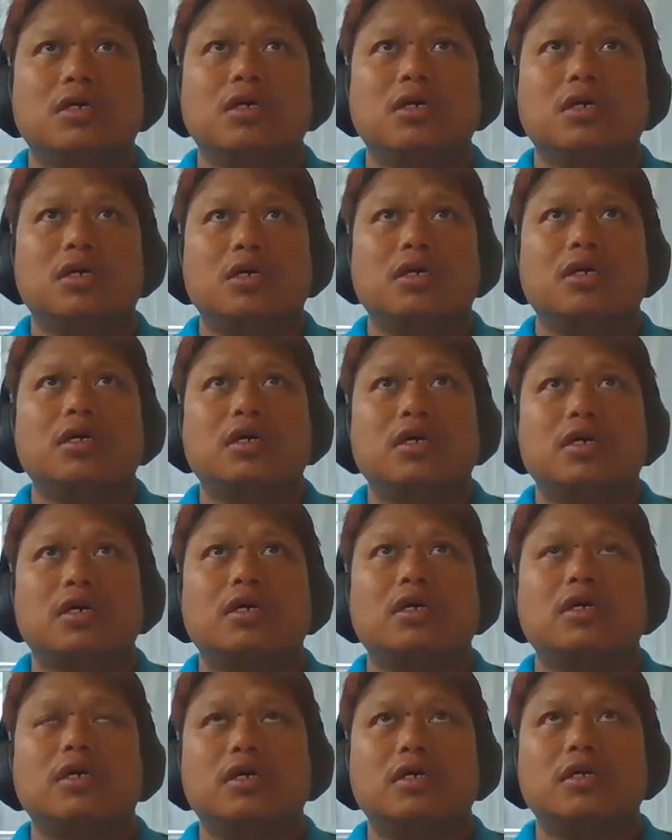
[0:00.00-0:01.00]

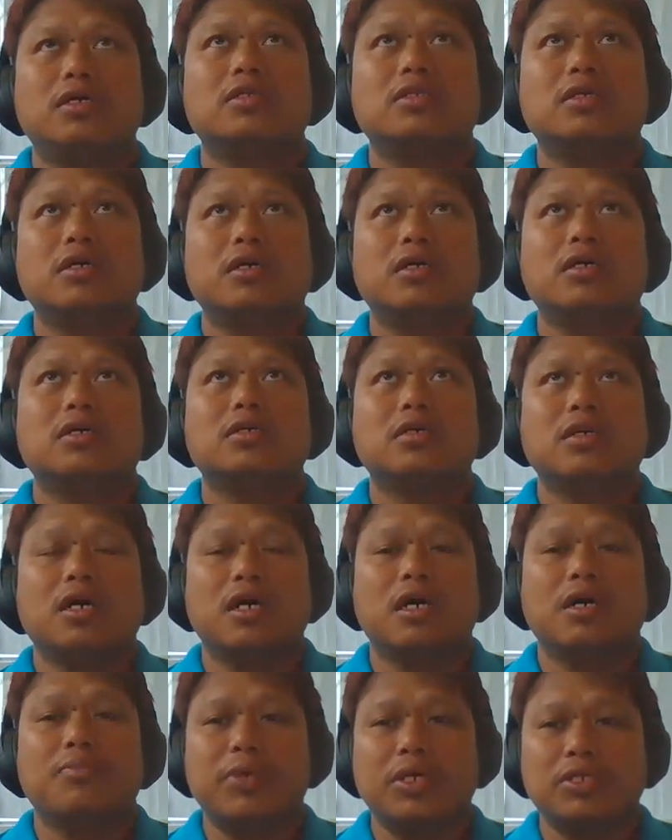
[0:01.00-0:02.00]
and
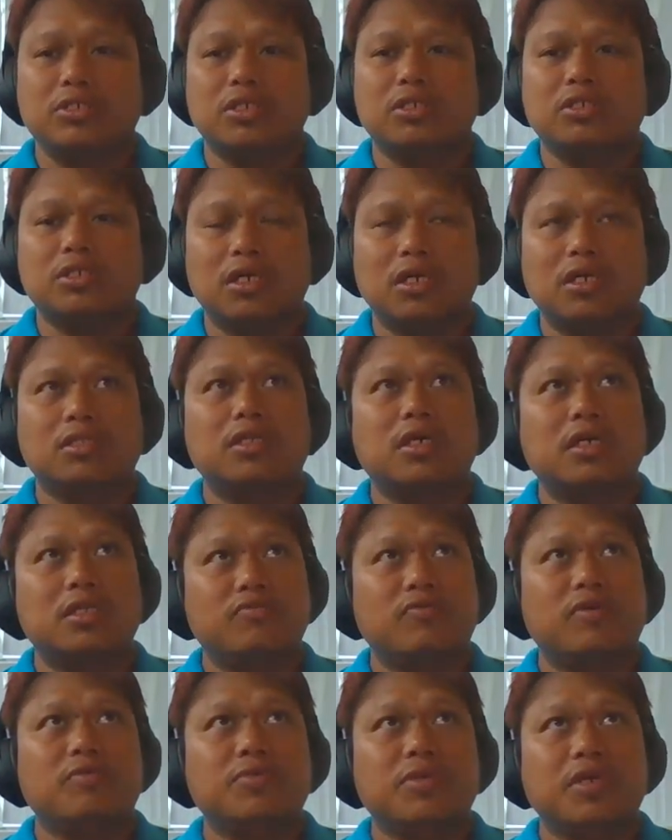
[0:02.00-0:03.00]
yeah, Apache, and then
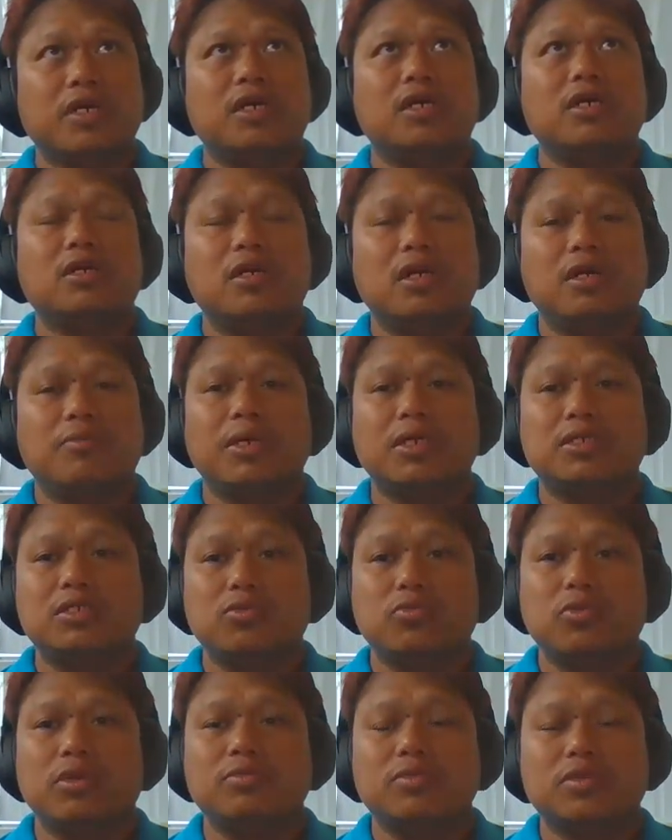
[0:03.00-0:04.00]
from there
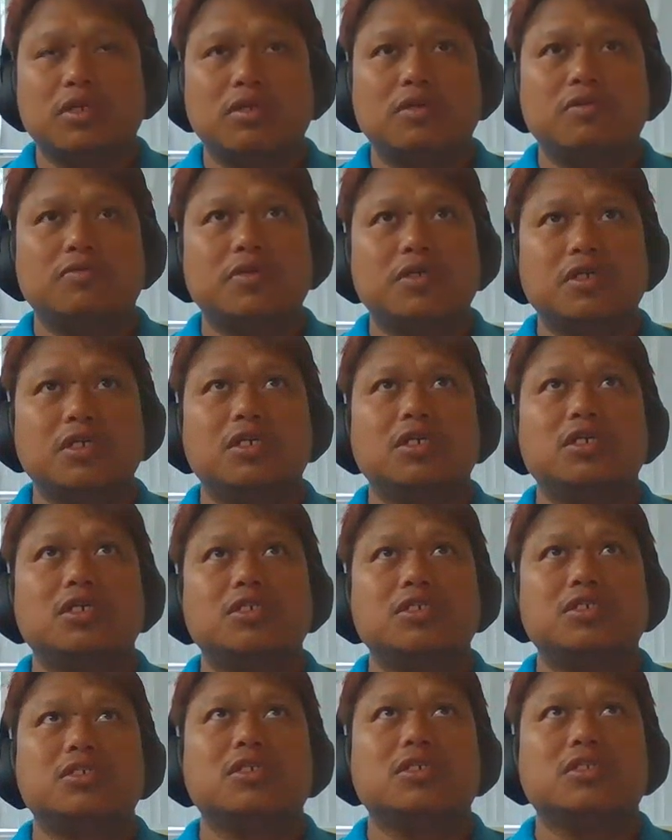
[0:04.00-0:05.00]
Apache web
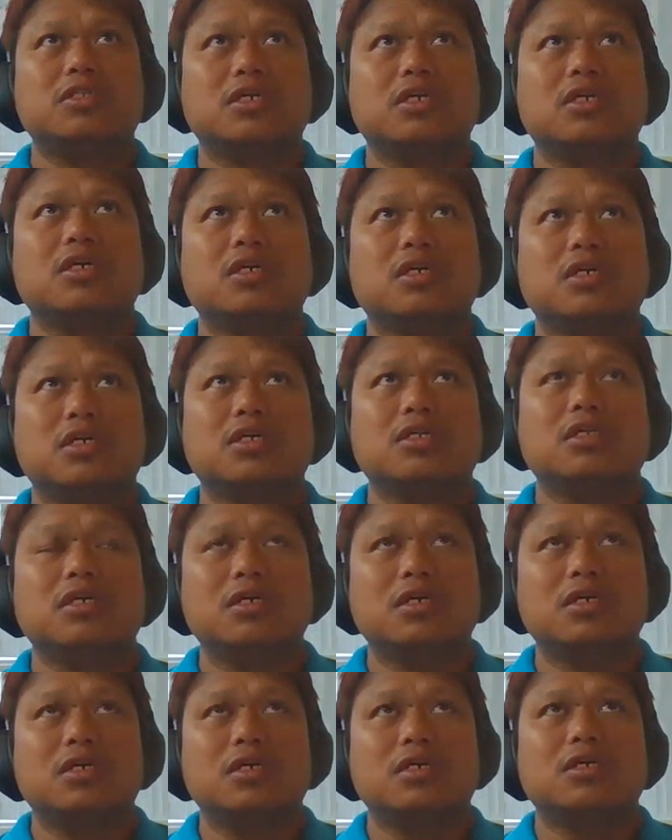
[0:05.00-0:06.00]
servers, and then
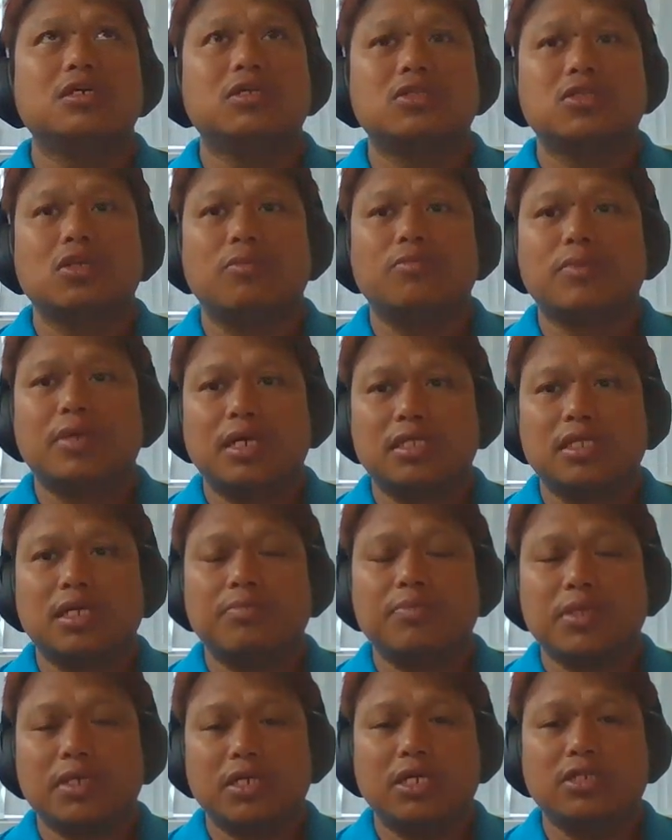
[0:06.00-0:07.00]

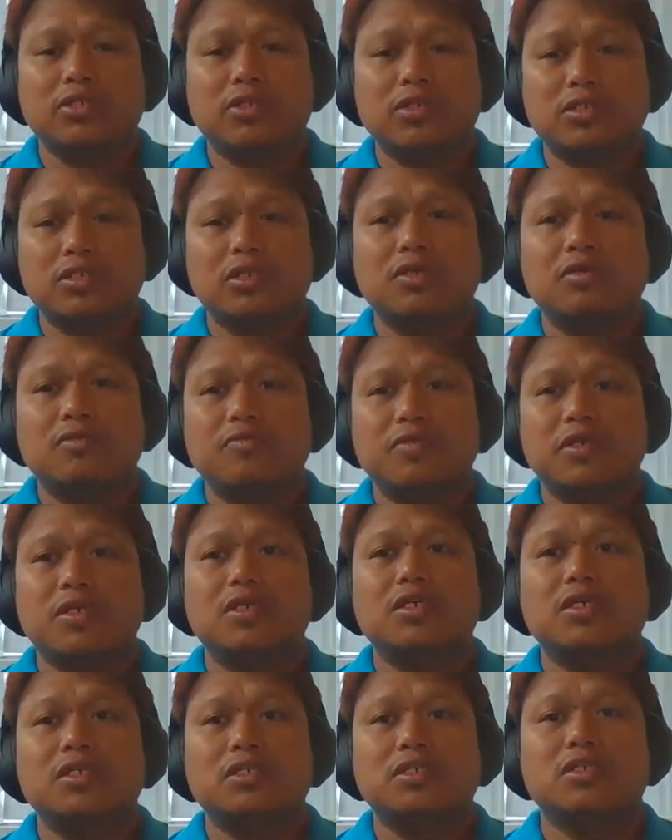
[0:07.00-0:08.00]
application
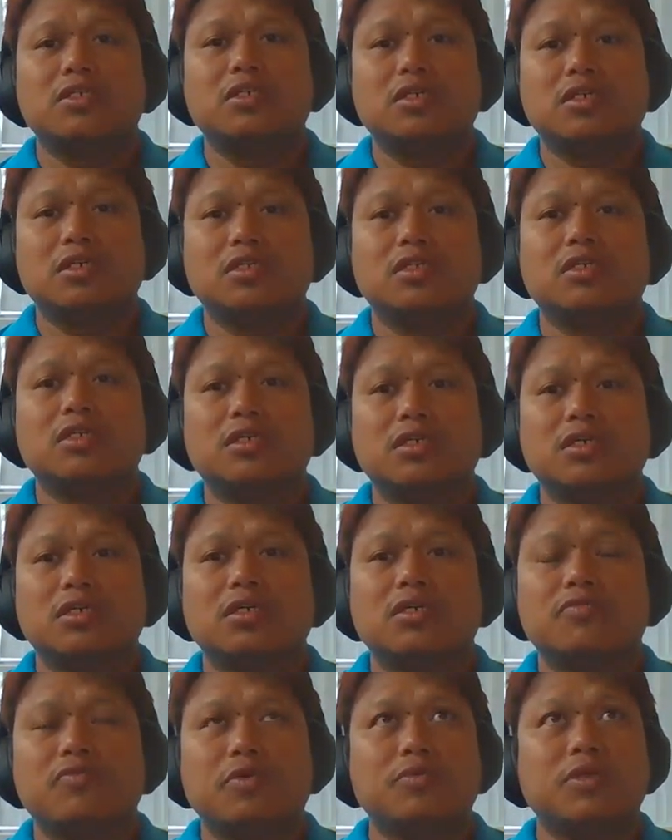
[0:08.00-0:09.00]
servers, and
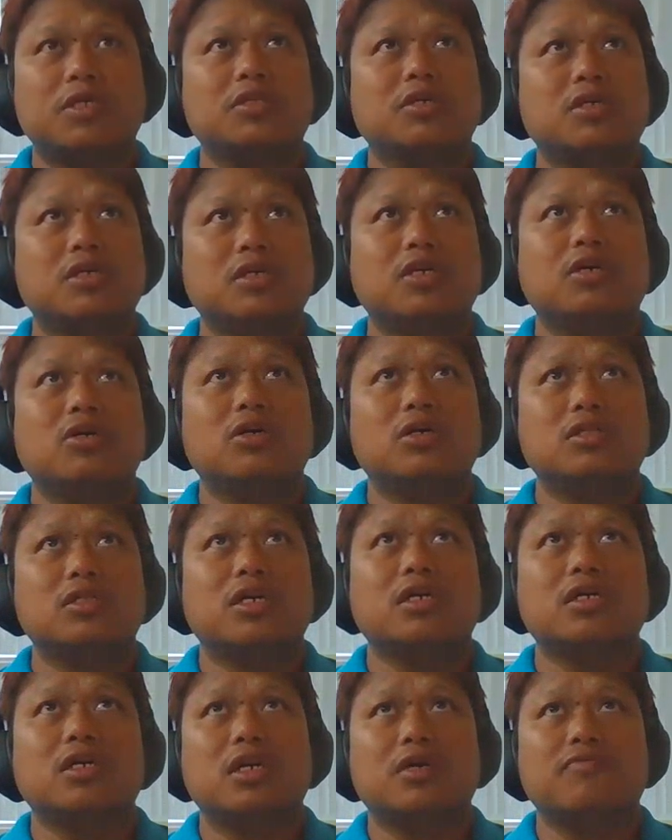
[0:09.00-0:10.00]
from that early on,
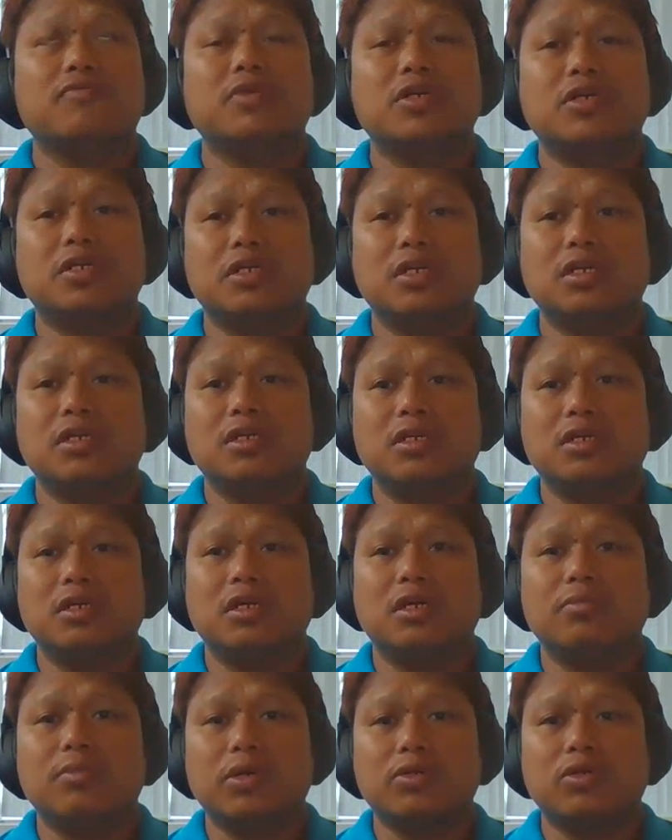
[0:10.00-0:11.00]
I've learned
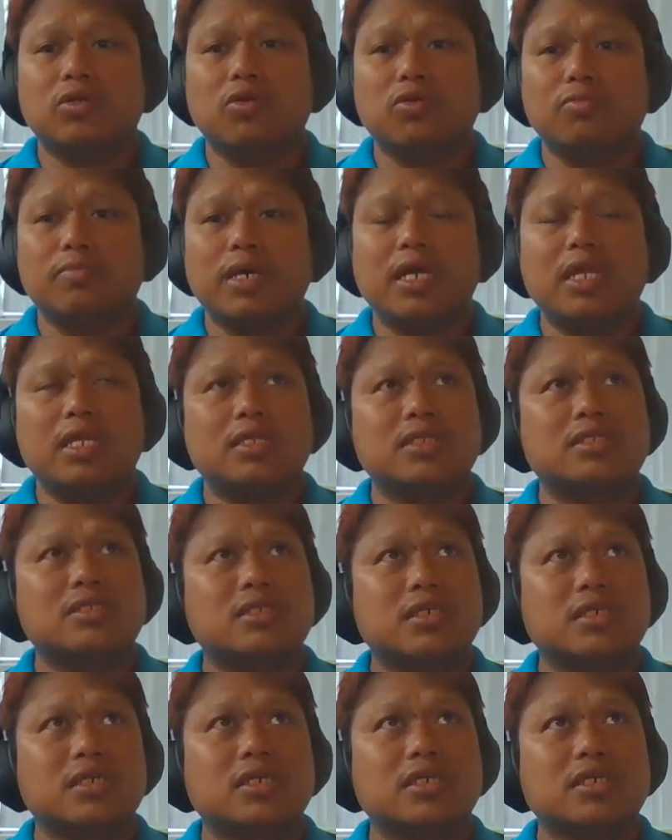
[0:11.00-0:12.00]
about load
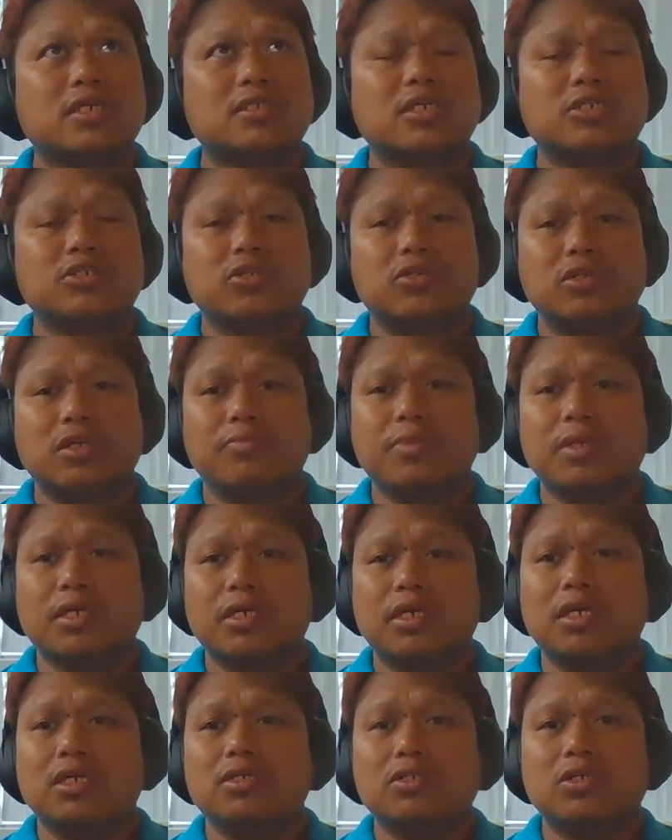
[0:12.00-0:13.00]
balancing, session
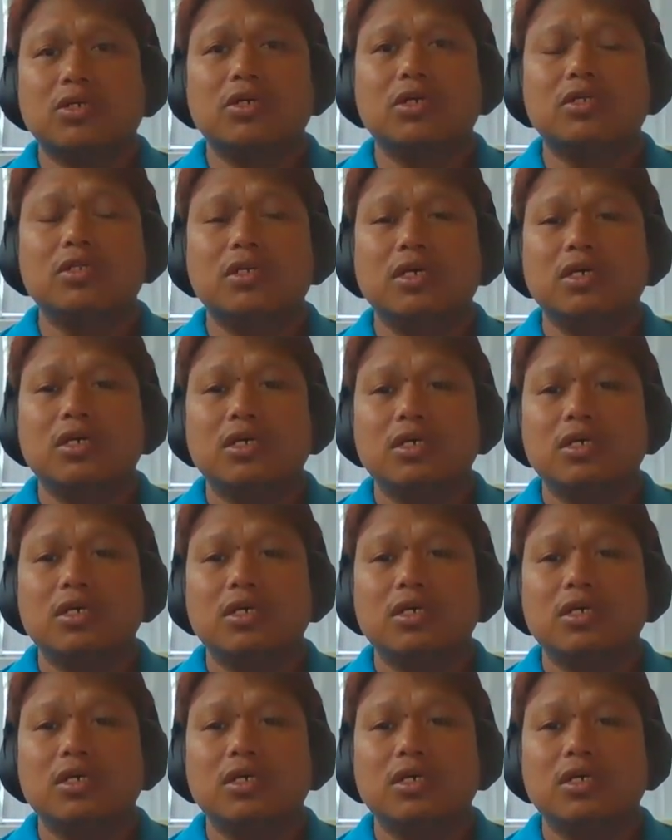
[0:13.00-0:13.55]
replication.